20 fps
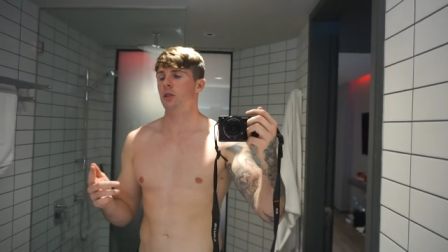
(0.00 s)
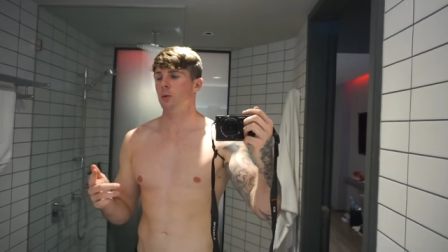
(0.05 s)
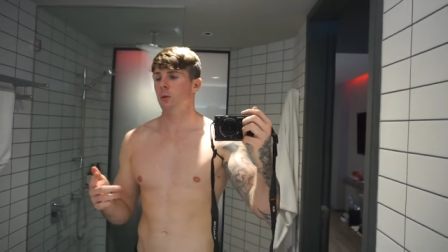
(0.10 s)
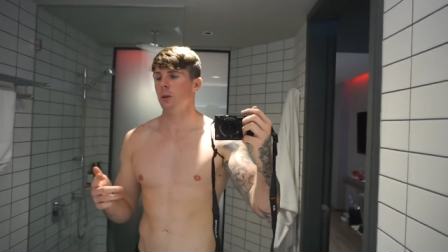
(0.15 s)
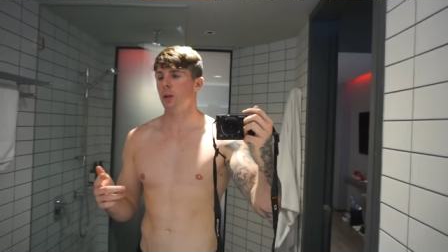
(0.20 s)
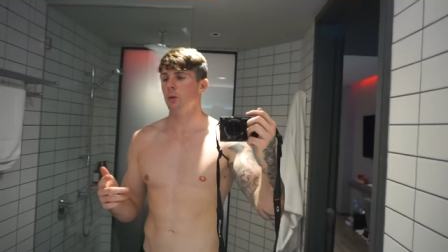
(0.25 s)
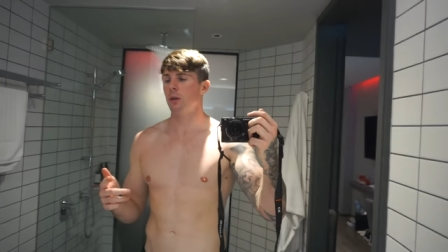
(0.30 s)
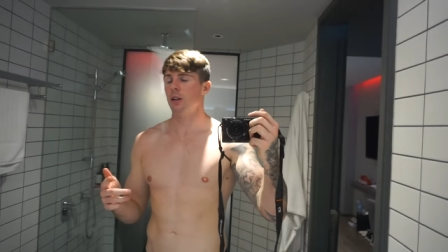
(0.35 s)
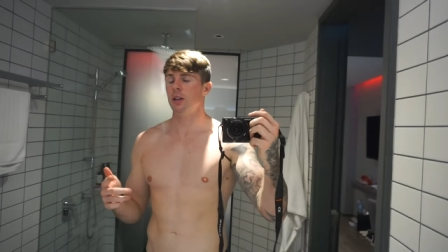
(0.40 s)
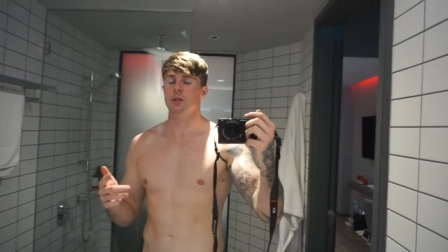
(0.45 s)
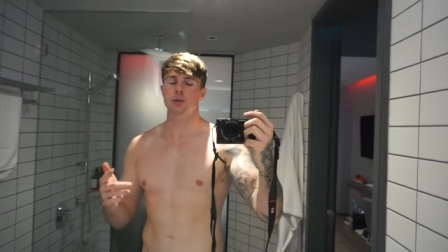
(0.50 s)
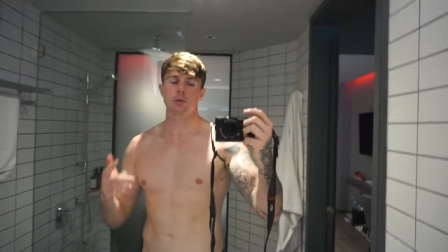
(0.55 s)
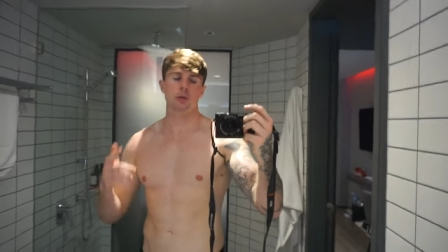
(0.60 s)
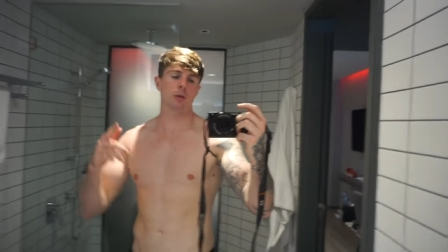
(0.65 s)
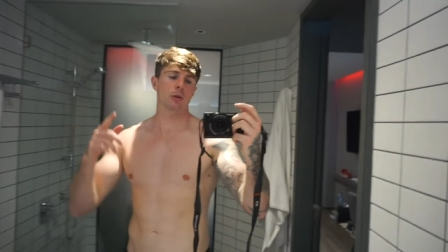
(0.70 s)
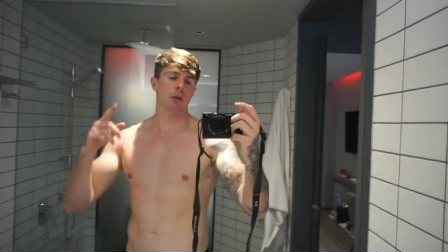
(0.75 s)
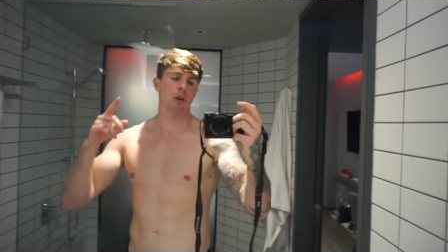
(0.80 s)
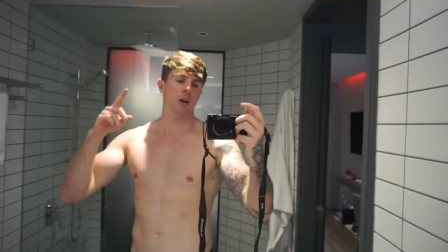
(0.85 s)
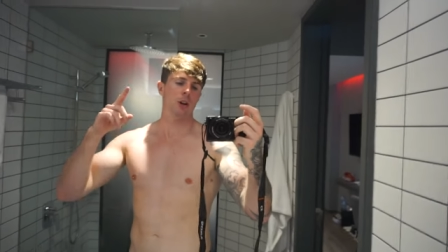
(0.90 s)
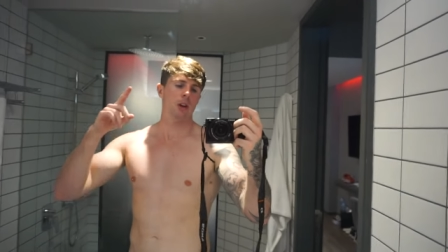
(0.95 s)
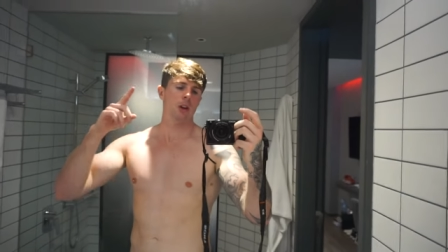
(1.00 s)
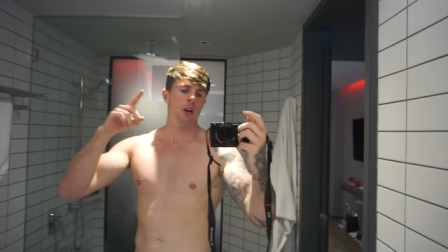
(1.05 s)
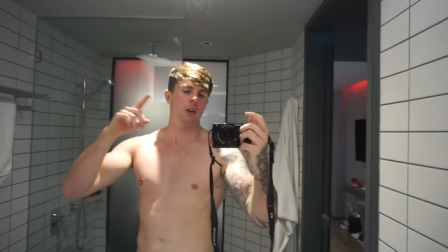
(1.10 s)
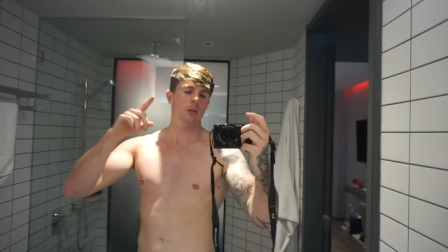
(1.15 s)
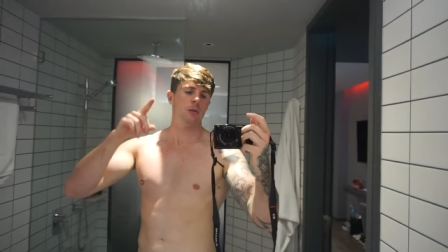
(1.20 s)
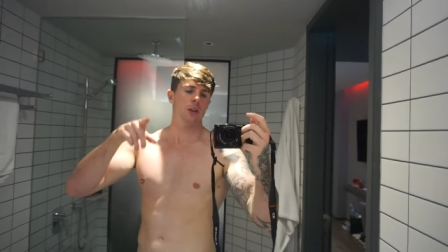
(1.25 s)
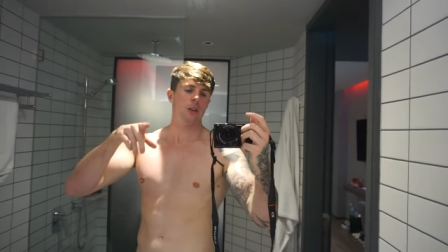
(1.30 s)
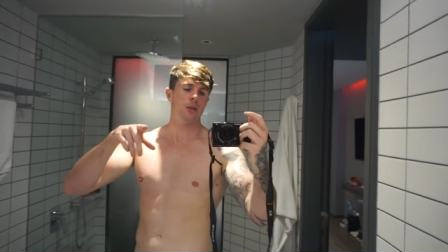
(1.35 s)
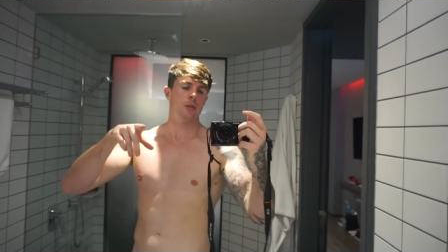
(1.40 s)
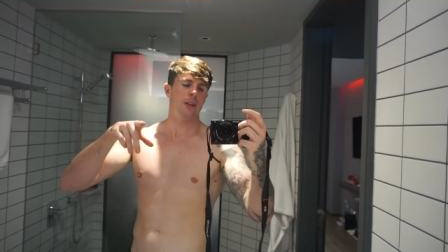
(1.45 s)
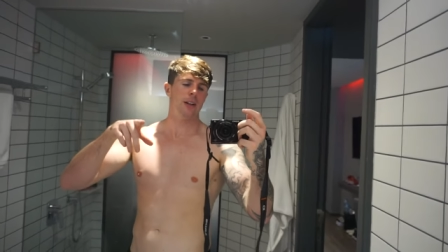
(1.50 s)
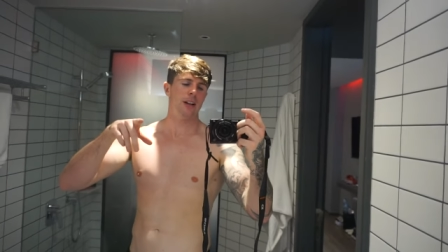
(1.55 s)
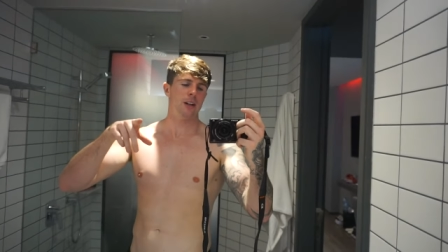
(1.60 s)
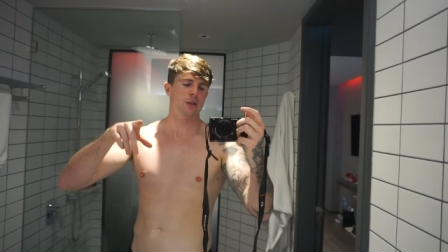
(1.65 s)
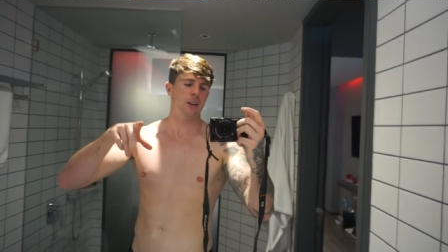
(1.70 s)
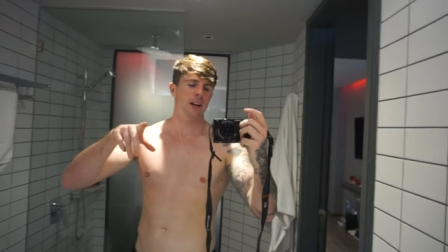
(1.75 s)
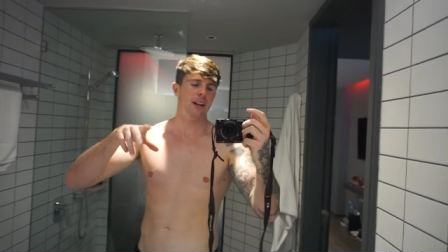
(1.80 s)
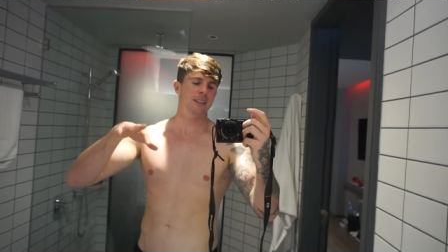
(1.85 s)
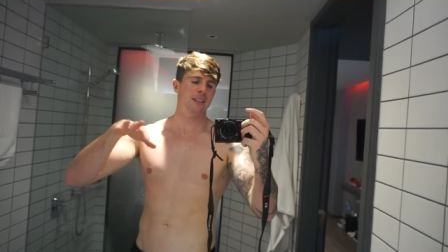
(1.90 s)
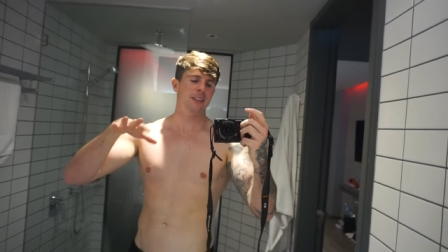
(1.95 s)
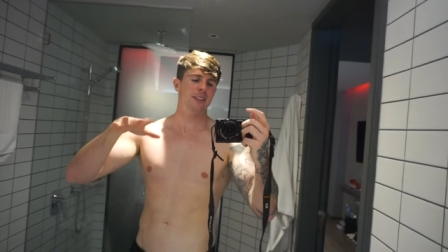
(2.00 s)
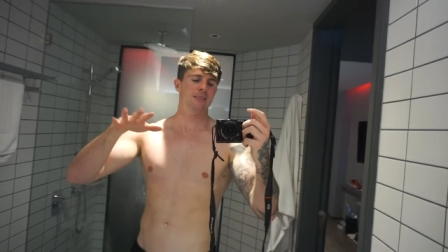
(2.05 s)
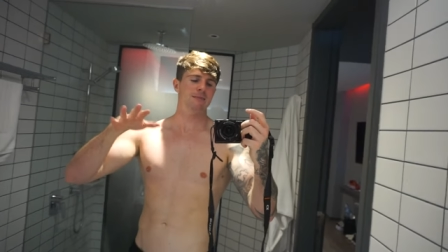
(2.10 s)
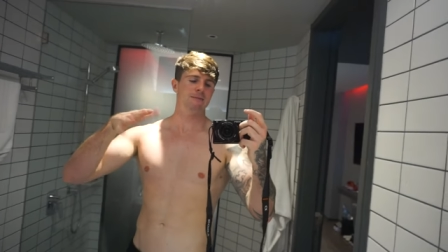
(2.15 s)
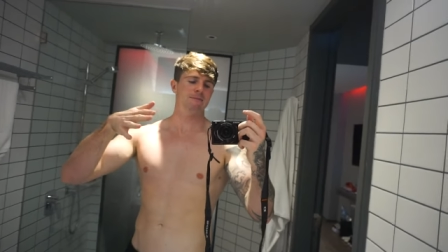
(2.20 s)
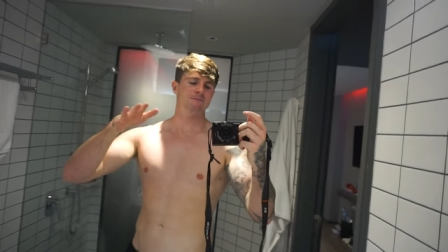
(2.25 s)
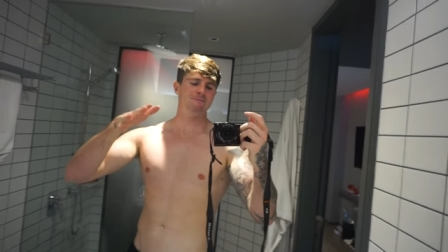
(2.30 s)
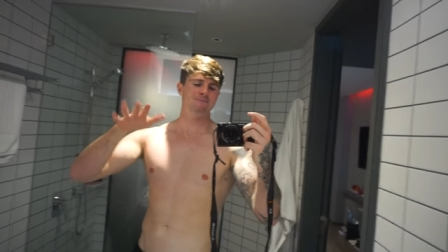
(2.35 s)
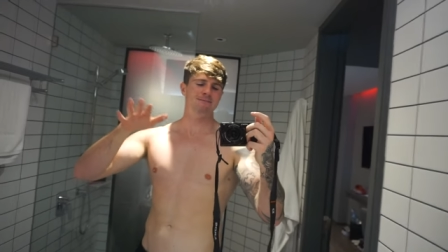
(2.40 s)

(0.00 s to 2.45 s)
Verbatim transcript: as well, right? So first thing, I tried to